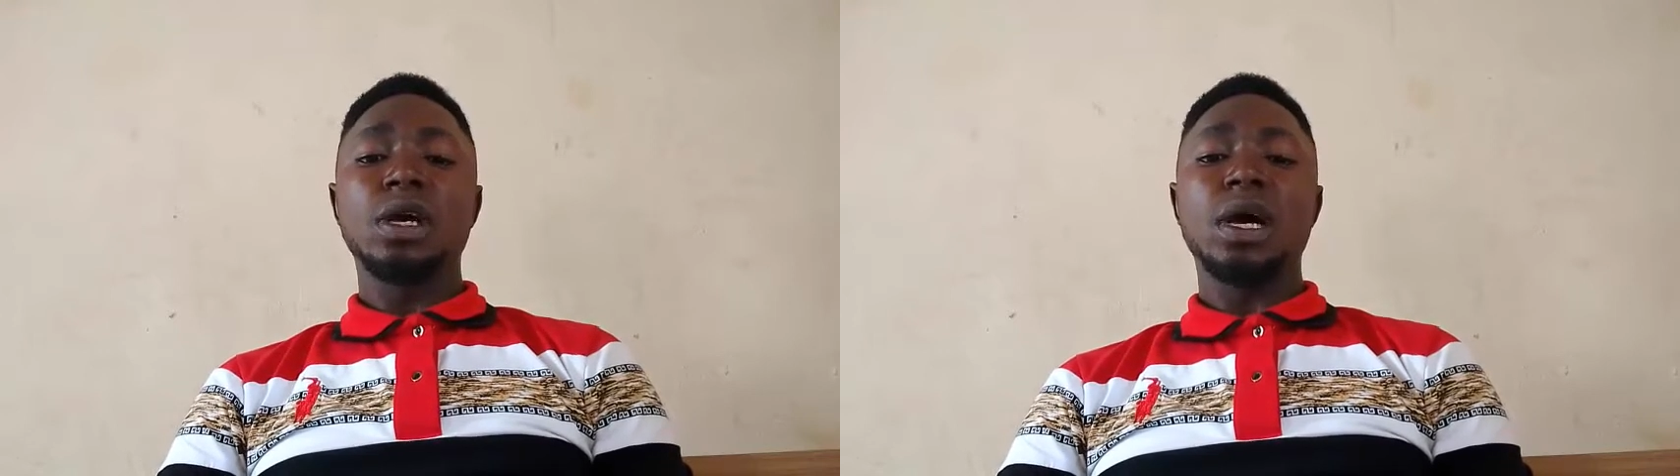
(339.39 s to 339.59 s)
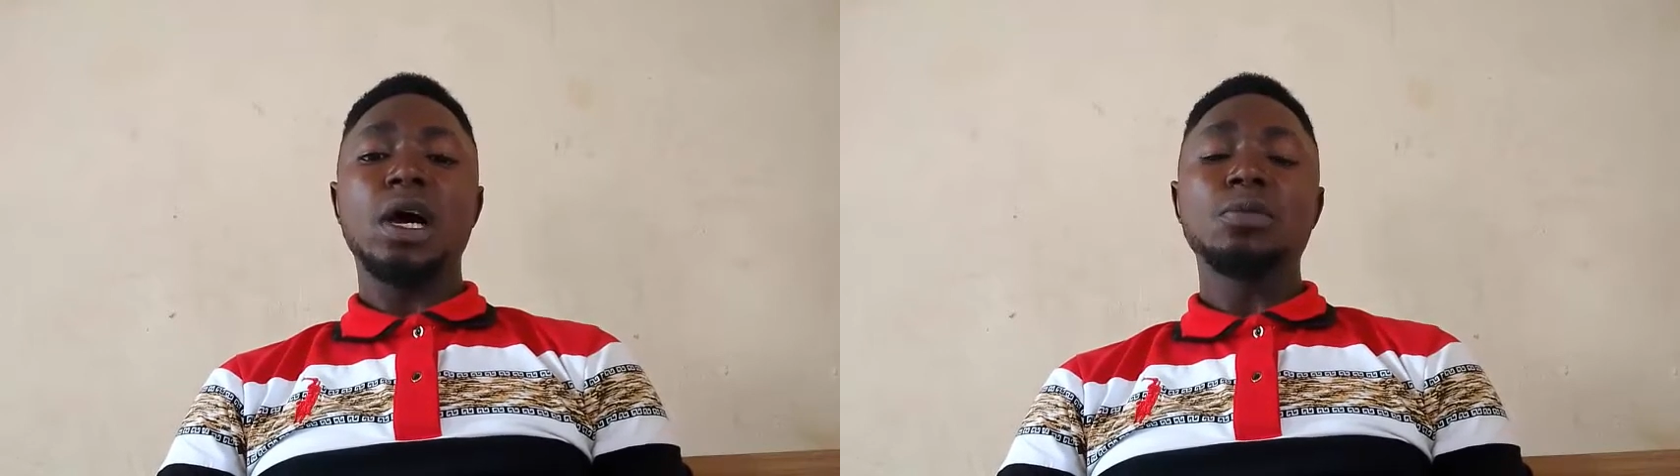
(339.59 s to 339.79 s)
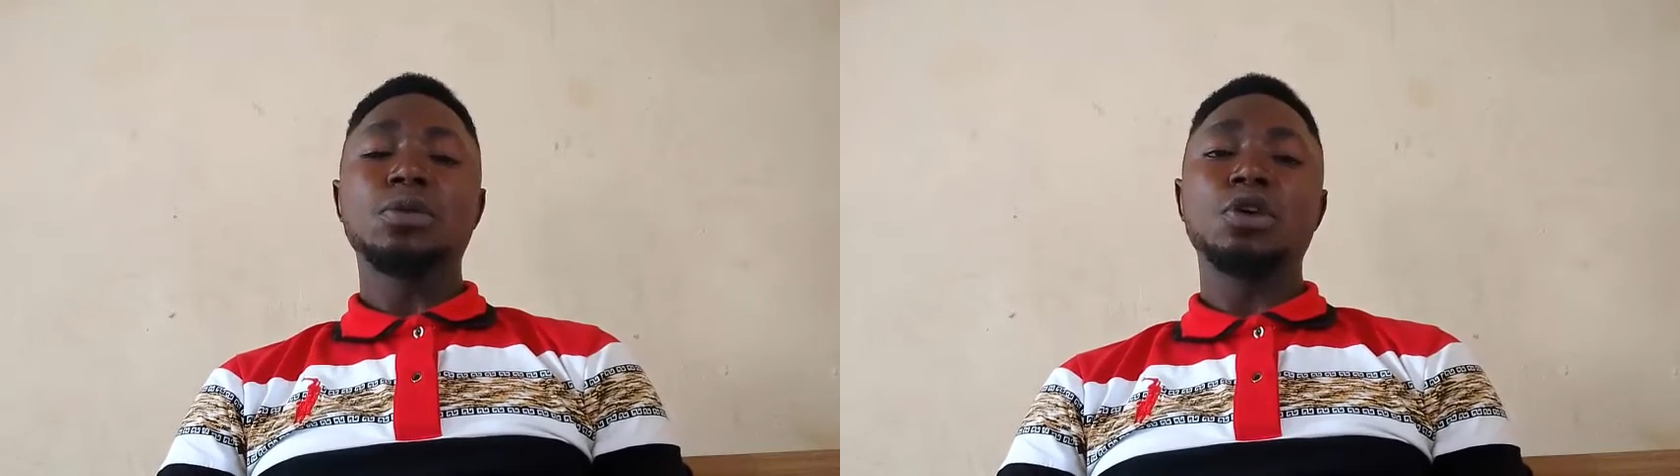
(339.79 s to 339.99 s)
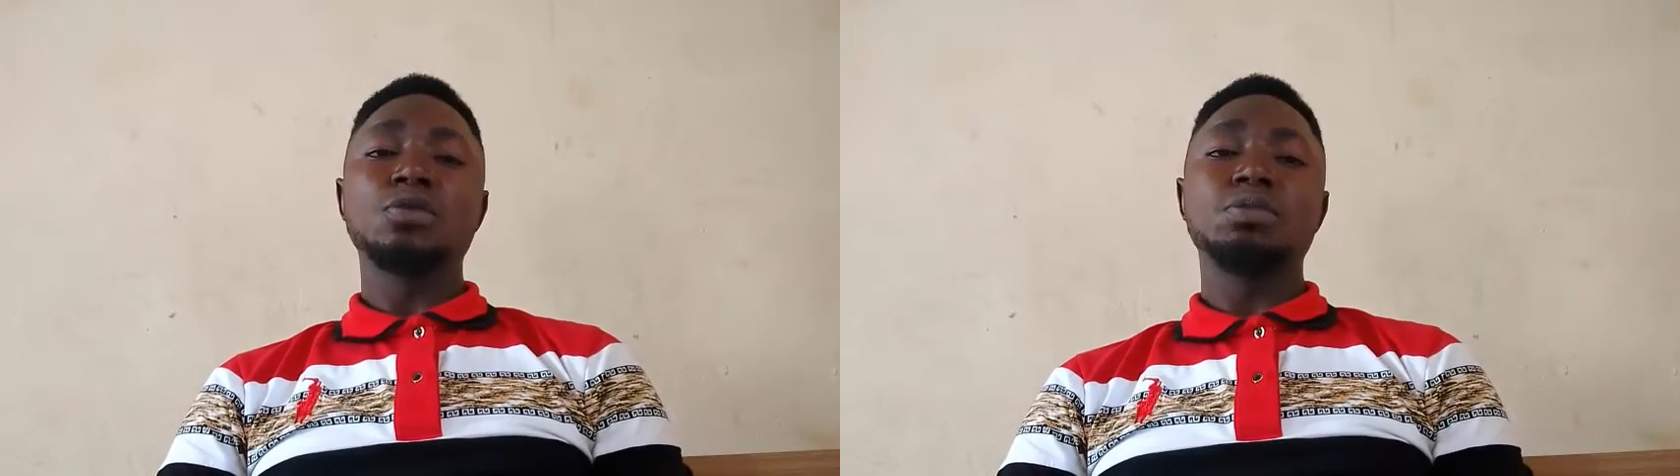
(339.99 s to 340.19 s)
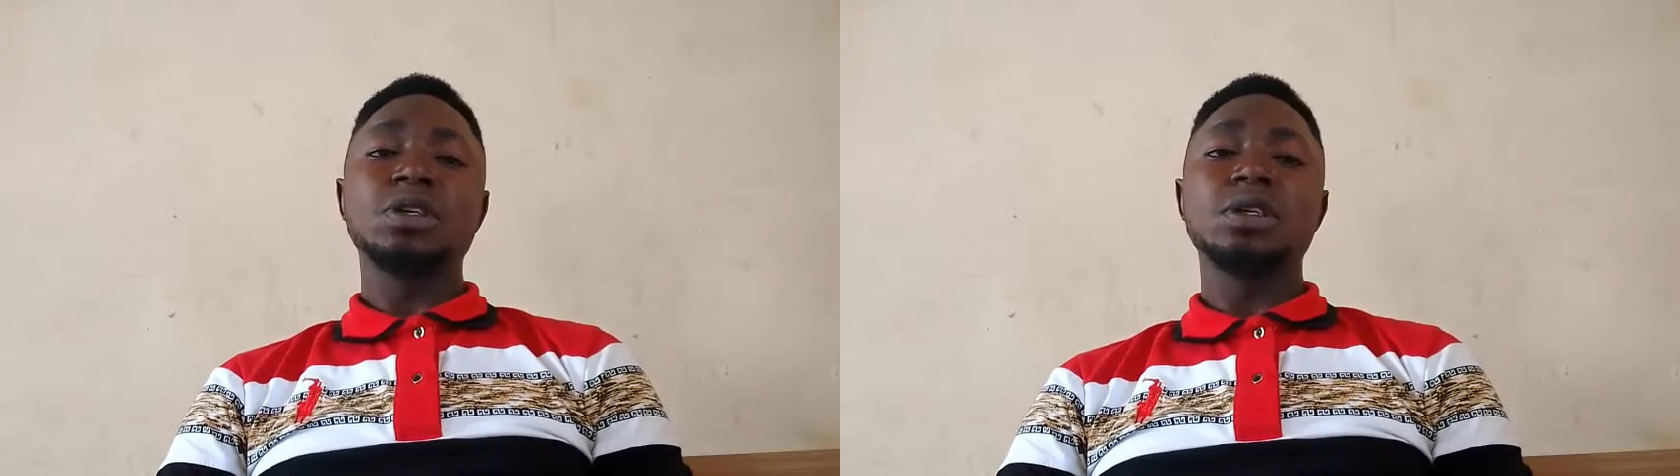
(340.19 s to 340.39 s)

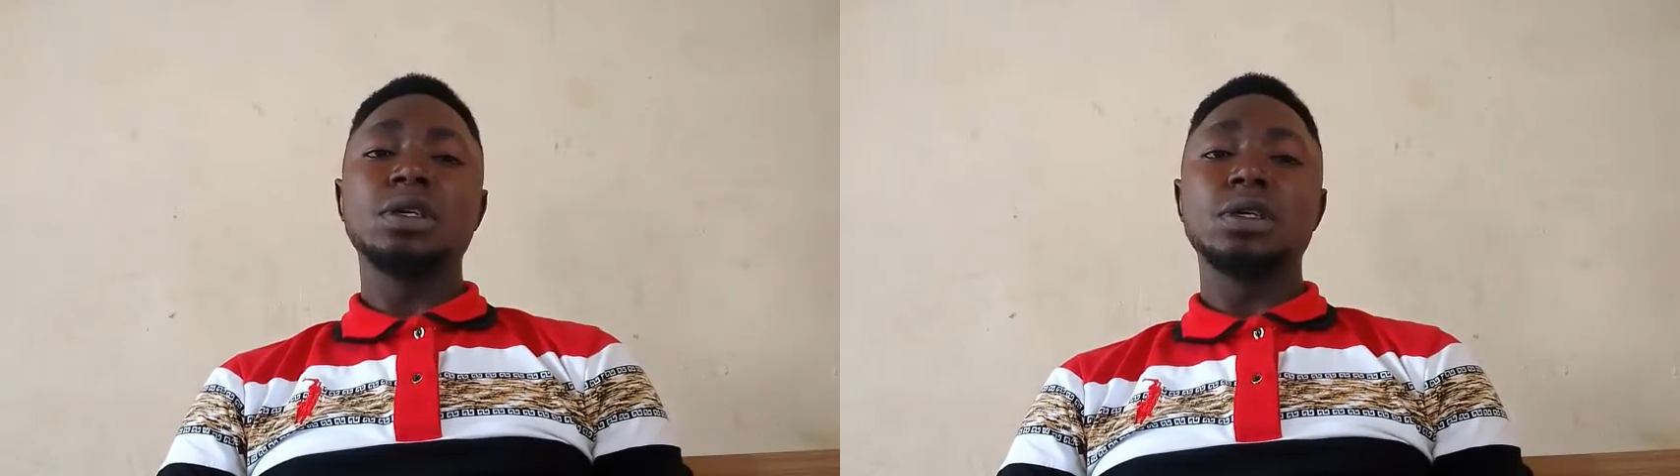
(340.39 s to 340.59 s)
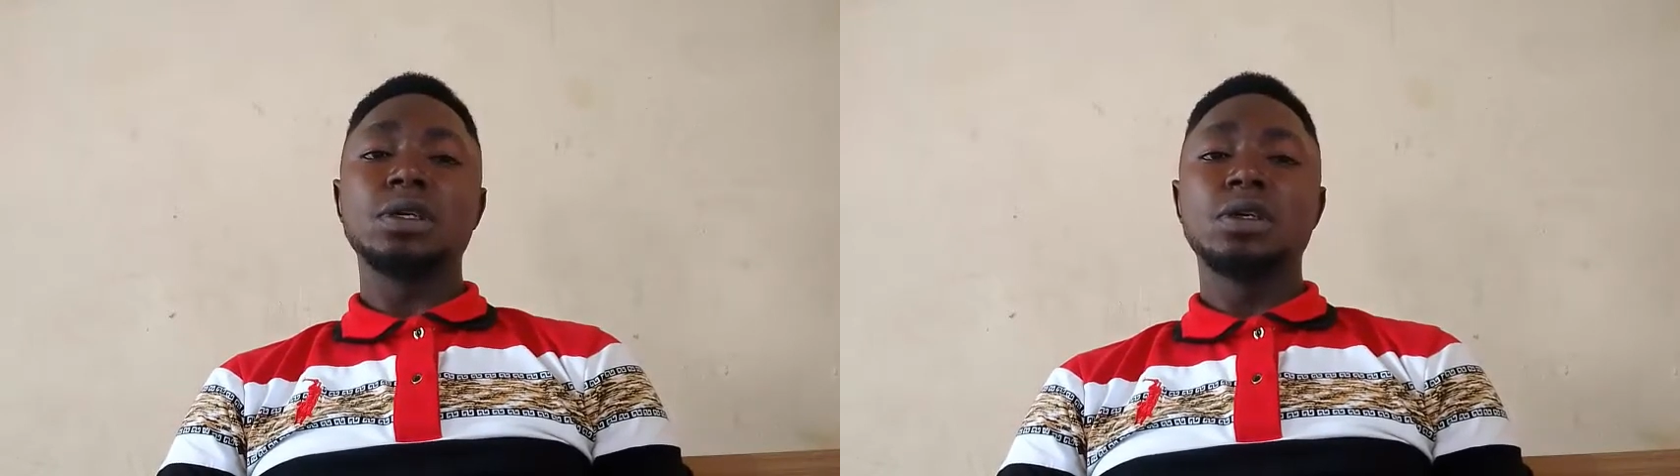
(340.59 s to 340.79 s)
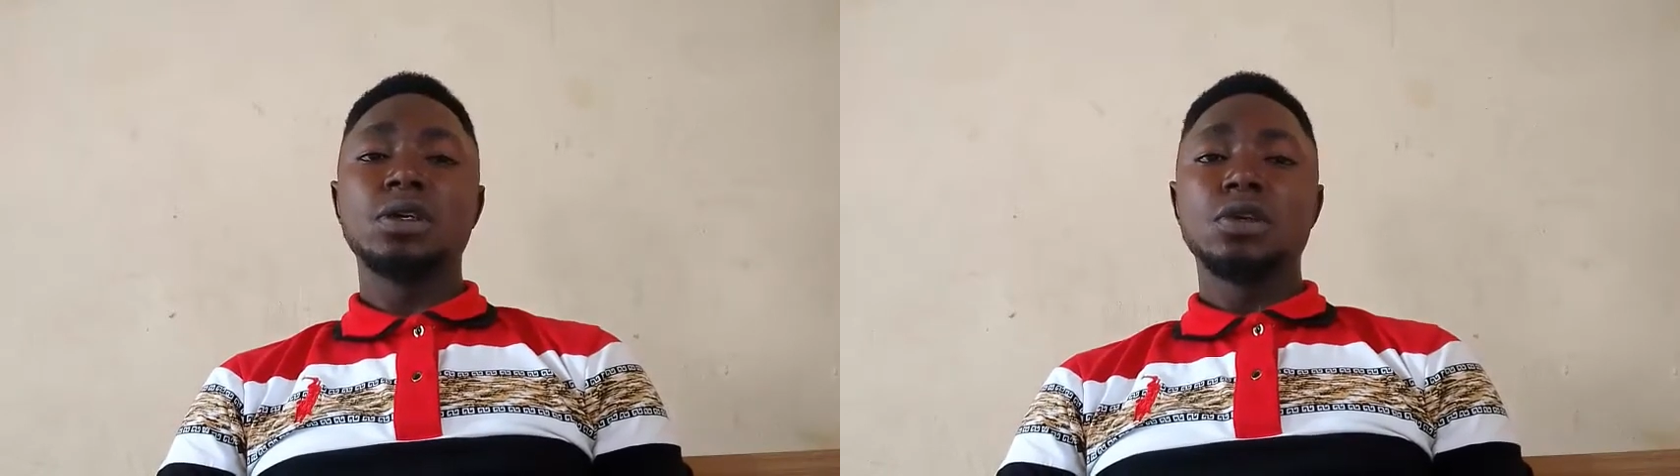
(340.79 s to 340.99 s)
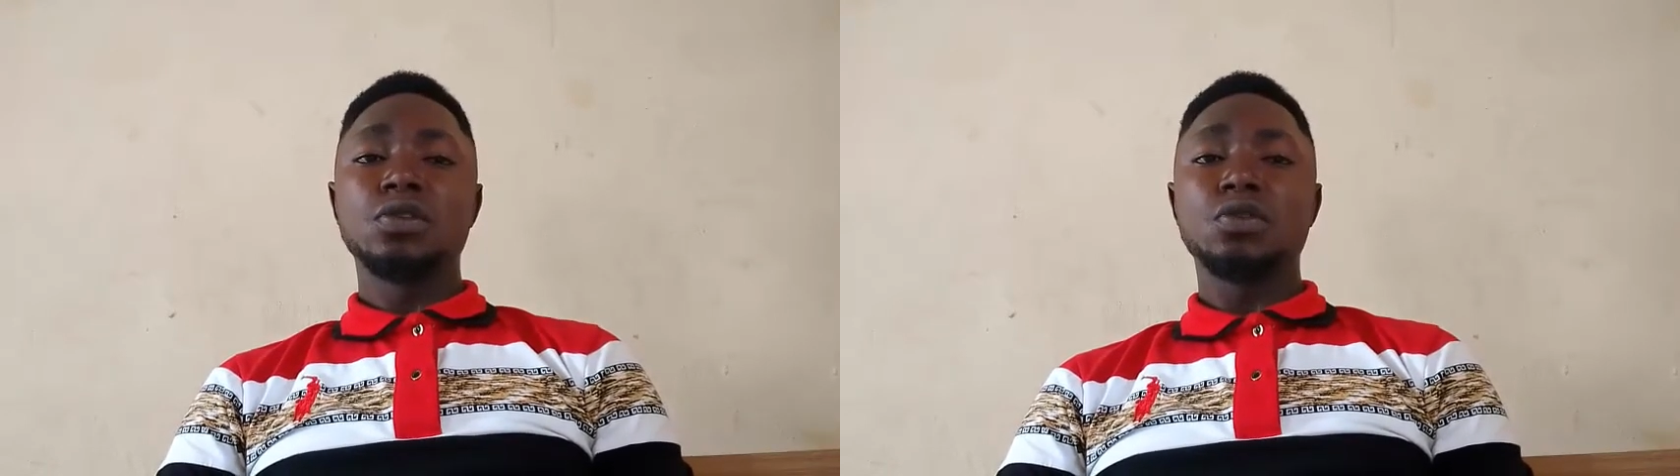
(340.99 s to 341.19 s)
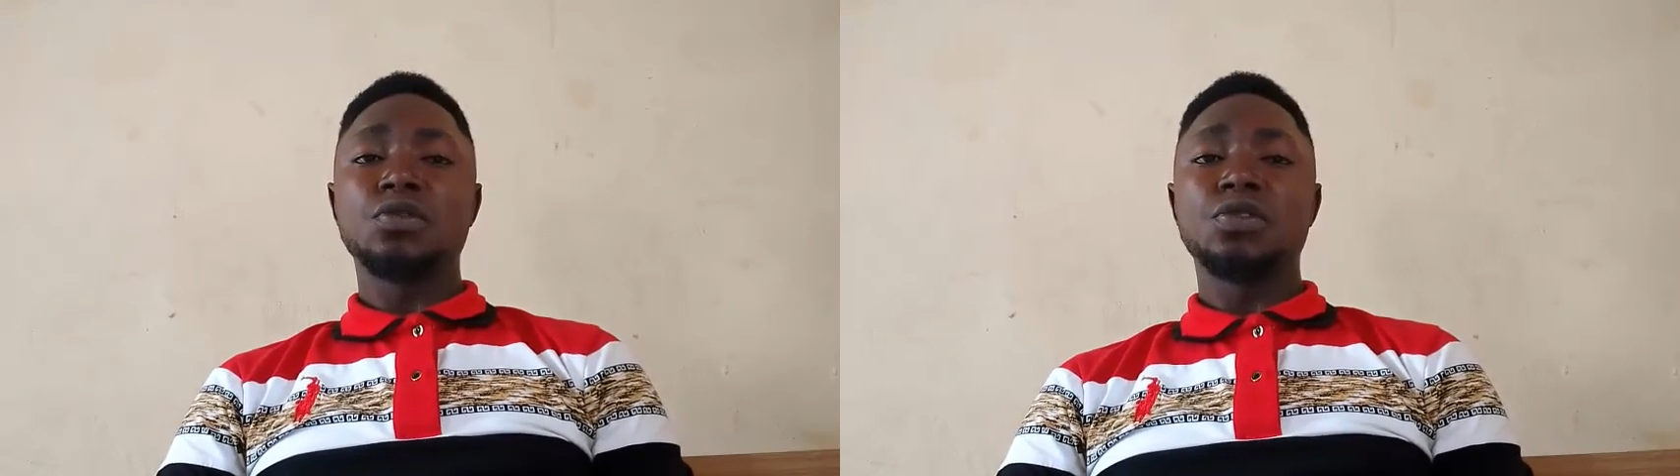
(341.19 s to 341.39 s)
hardboard pin nail
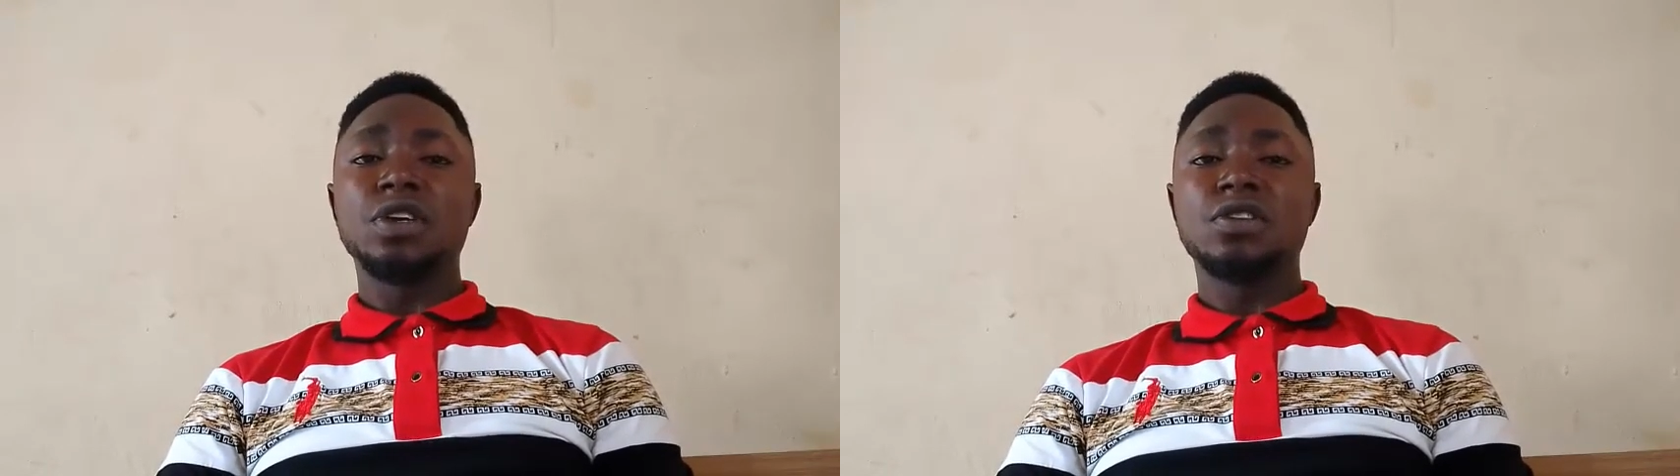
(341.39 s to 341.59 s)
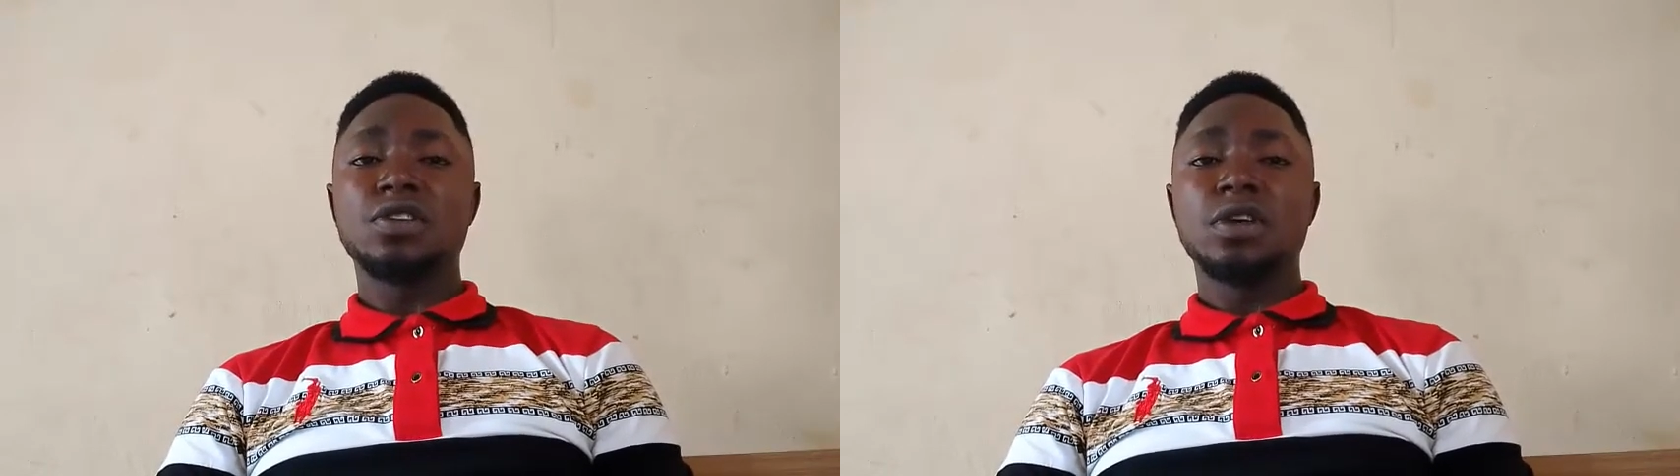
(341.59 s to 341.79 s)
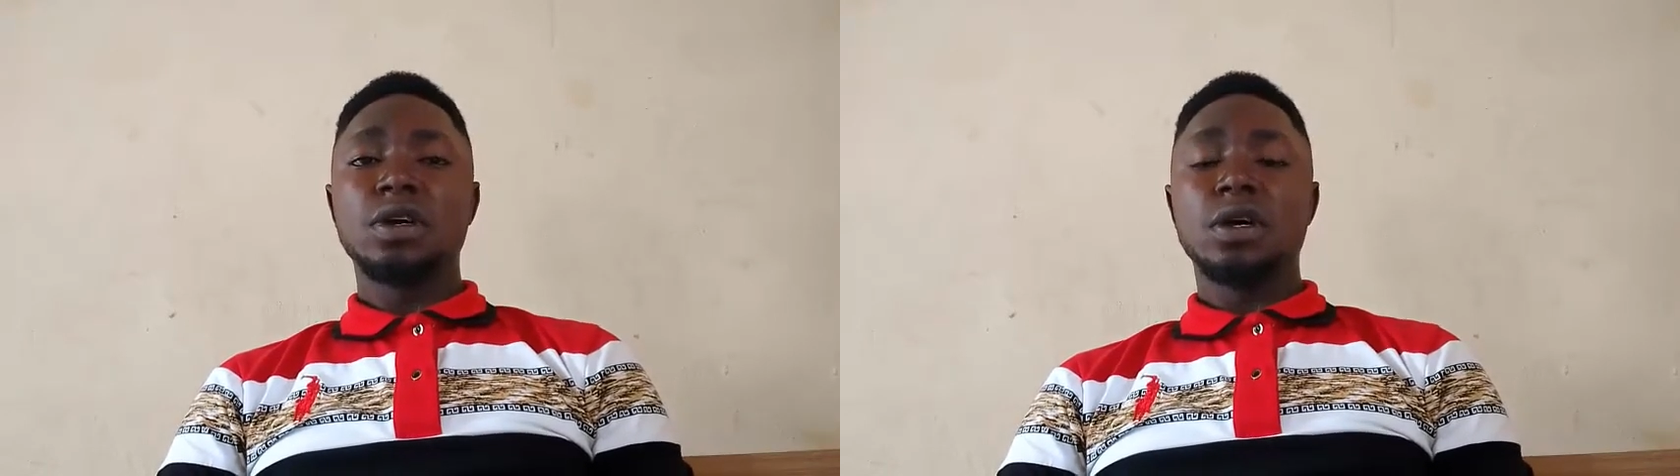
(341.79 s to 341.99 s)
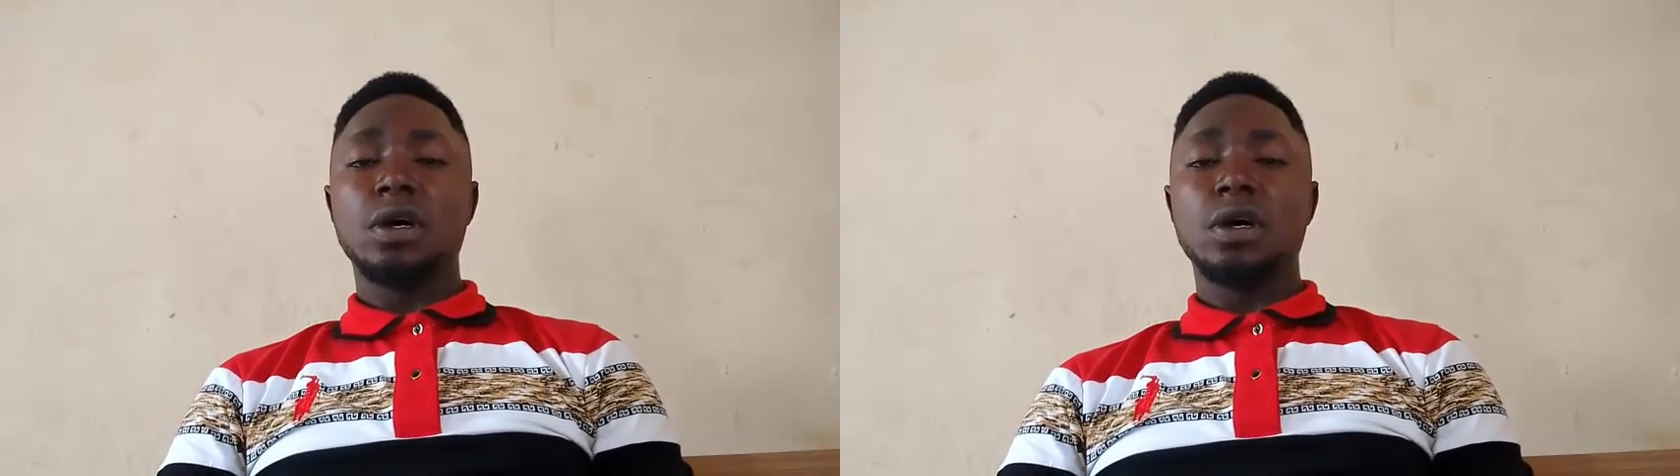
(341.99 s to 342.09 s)
to fix